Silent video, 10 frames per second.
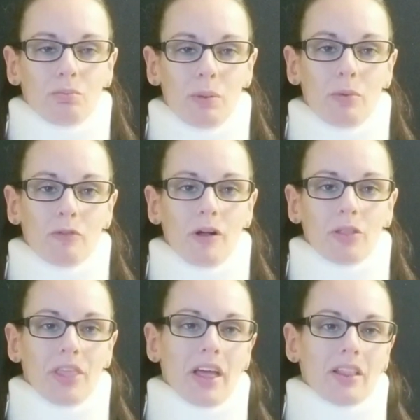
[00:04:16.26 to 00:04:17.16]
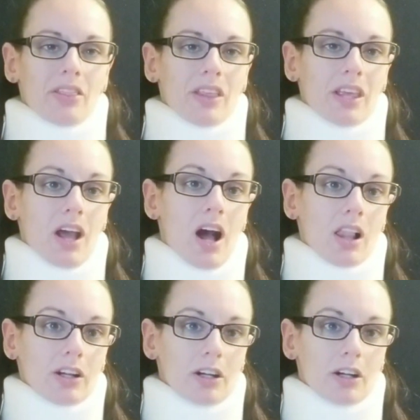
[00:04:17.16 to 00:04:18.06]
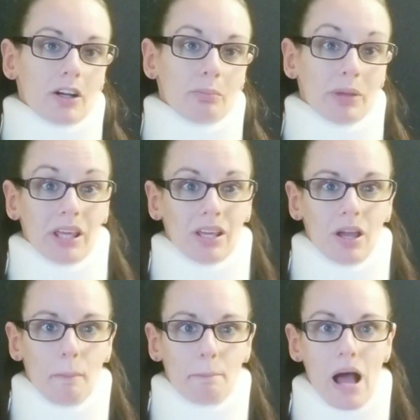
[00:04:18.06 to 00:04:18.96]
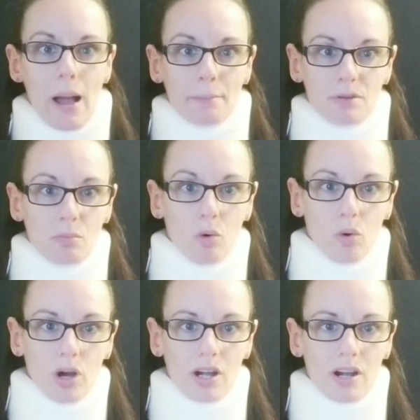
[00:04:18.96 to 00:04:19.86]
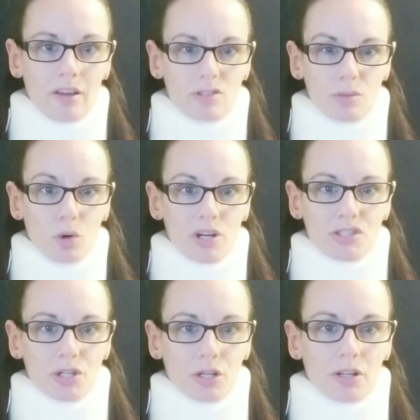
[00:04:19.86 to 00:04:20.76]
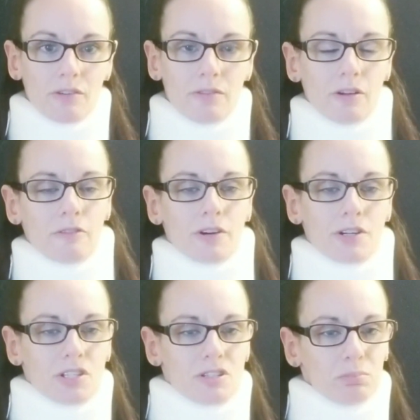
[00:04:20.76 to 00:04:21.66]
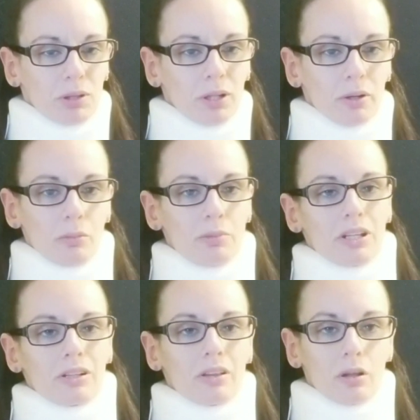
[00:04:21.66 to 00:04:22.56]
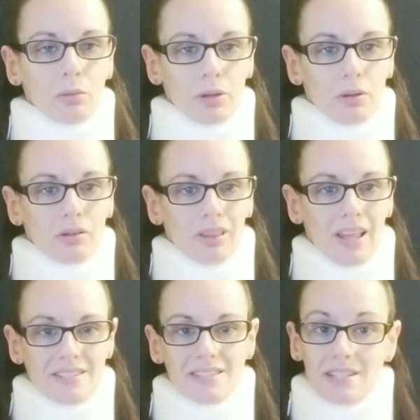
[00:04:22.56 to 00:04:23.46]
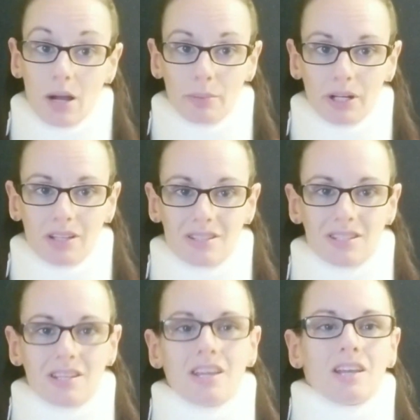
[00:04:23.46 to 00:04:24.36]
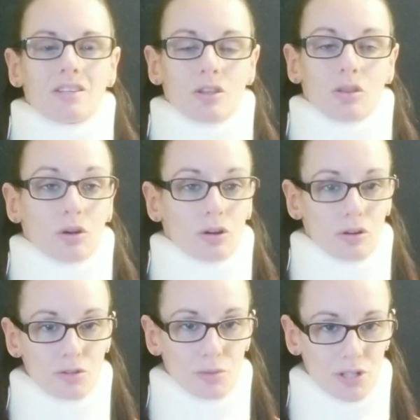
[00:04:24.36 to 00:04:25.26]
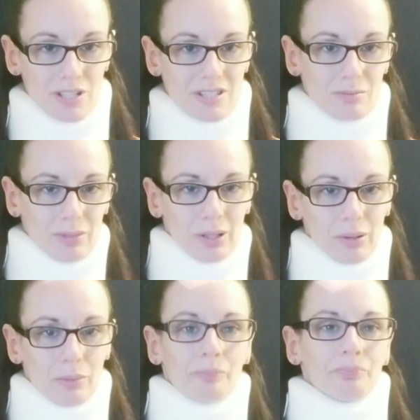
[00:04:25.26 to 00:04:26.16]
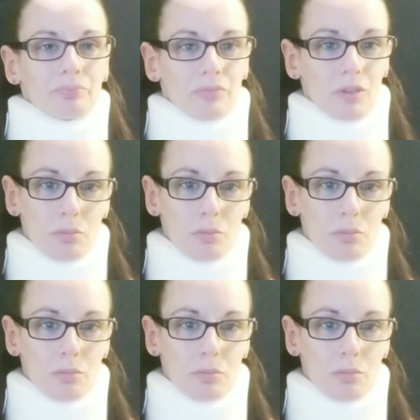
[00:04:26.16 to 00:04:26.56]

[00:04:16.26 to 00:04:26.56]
people felt that the color pink popped more and was more assertive versus blue being a little bit less dominant. So the girls were dressed in blue and the